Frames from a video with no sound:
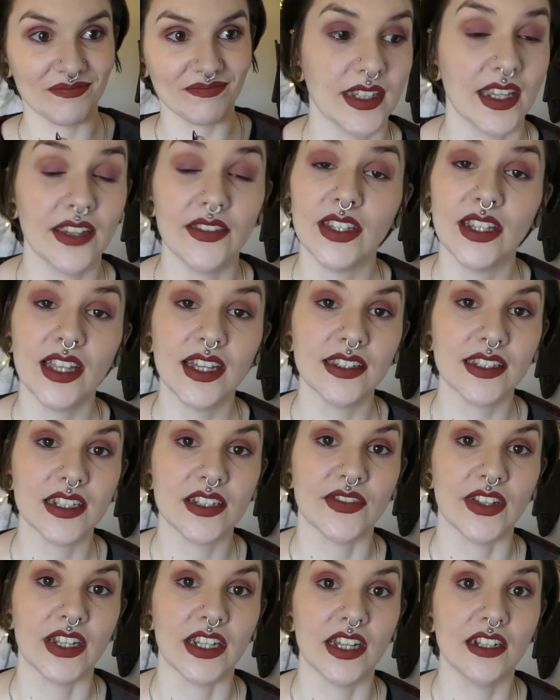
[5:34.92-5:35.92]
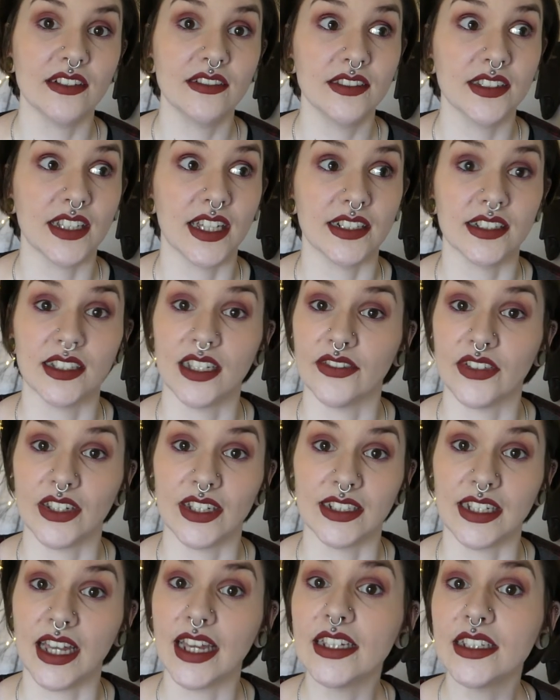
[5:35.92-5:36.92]
If you like this video, then give it a
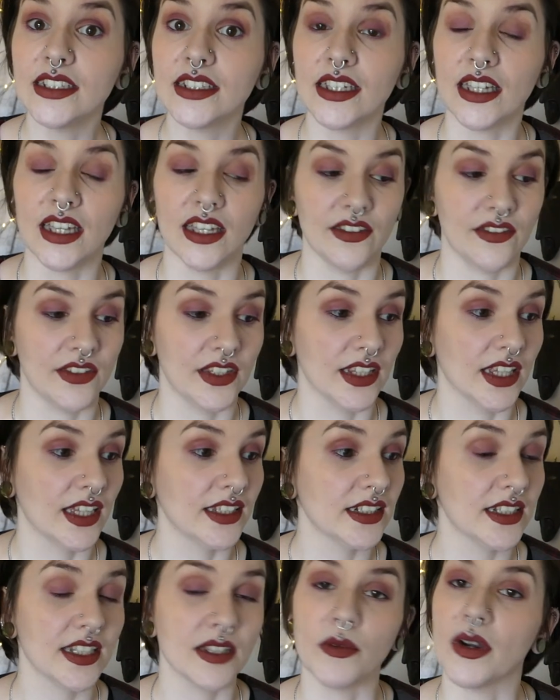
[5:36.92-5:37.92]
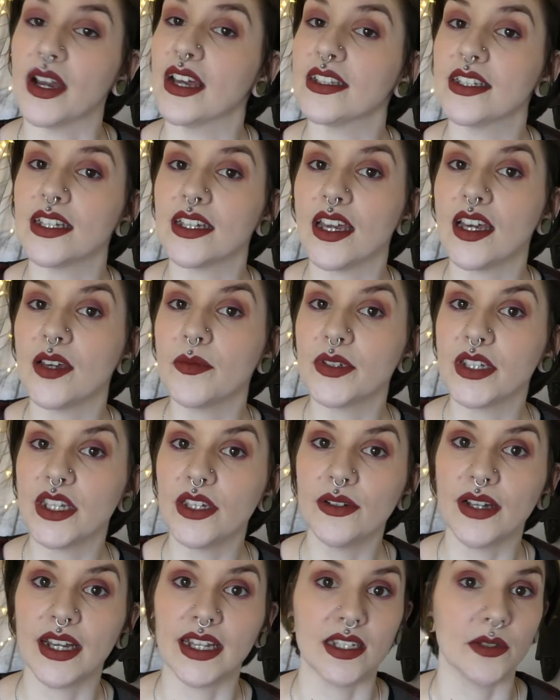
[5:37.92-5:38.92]
like. If you'd like to see what else I get up to
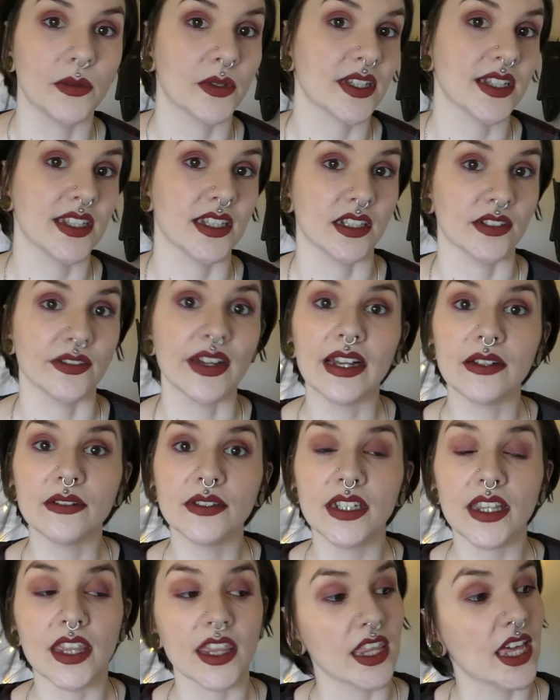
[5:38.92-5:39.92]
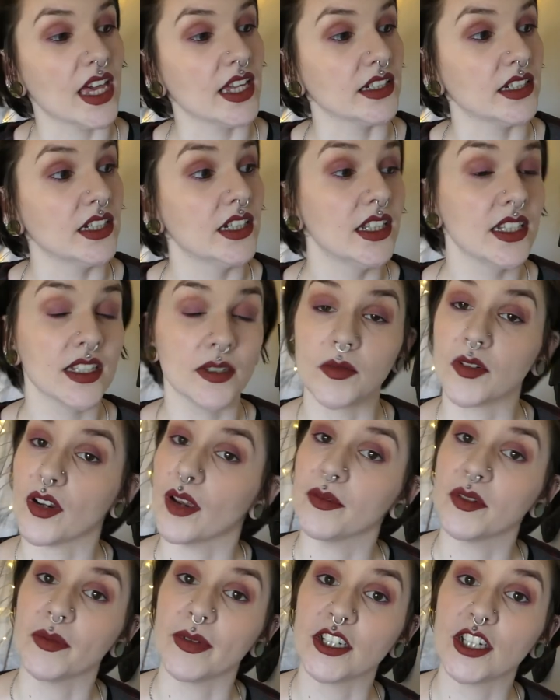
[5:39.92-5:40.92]
and you want to stick around, then subscribe
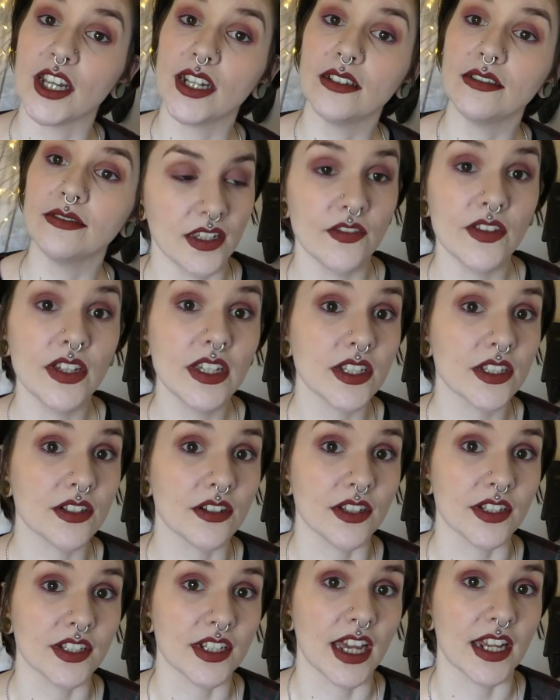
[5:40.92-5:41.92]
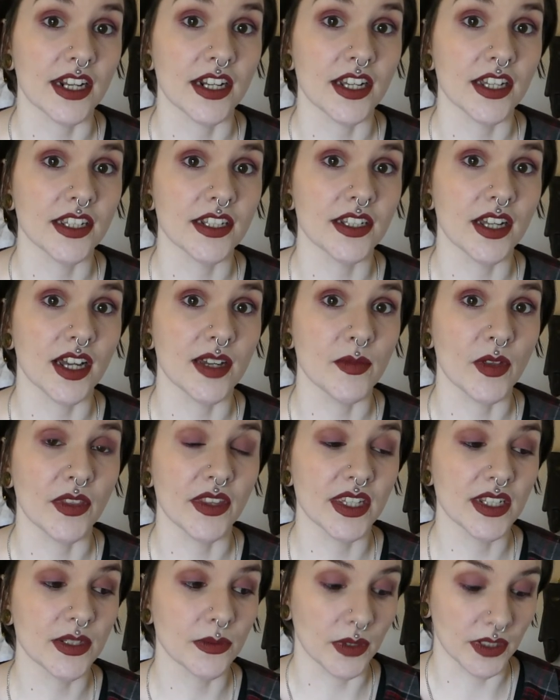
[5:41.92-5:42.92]
to my channel. Fingers crossed you had a nice time on
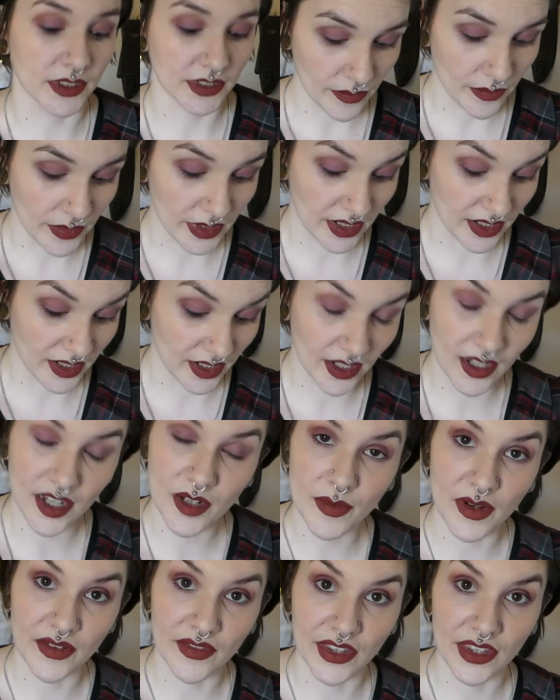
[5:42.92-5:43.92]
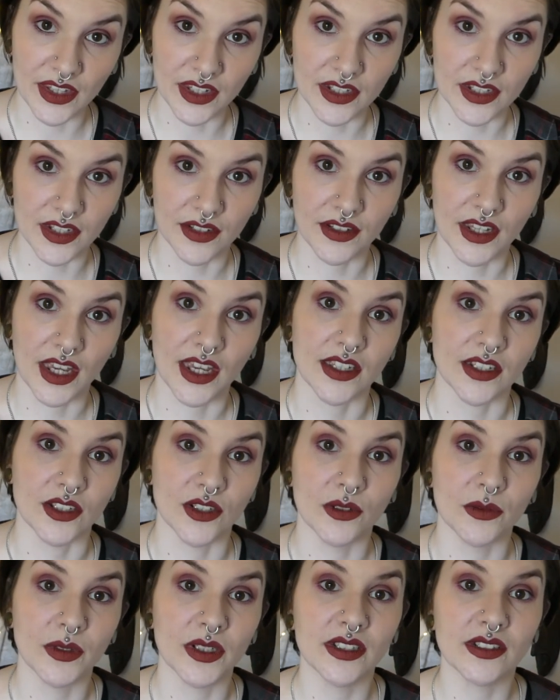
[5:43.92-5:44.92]
this one, but I hope everything is okay in your
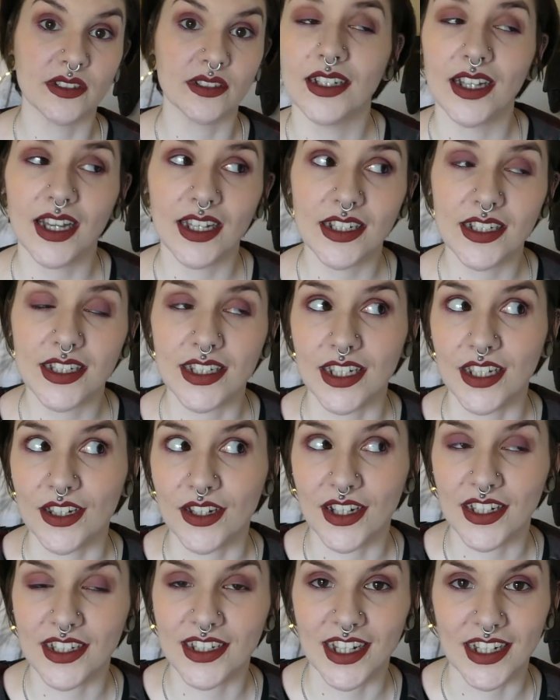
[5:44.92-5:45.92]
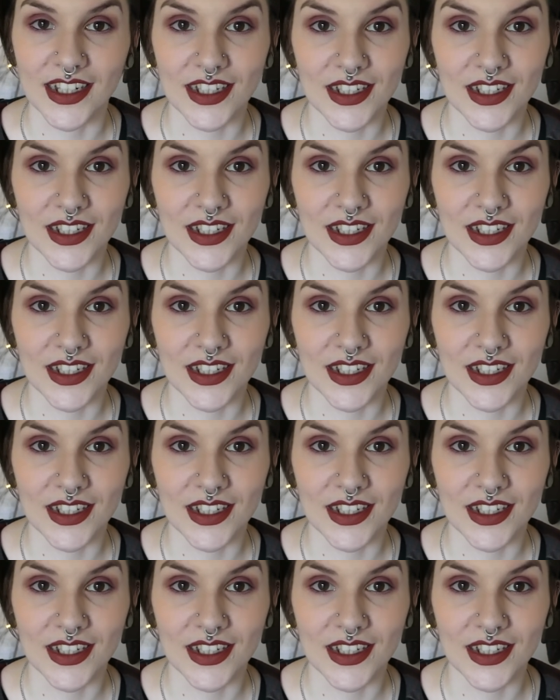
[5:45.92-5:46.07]
world, and I'll see you guys next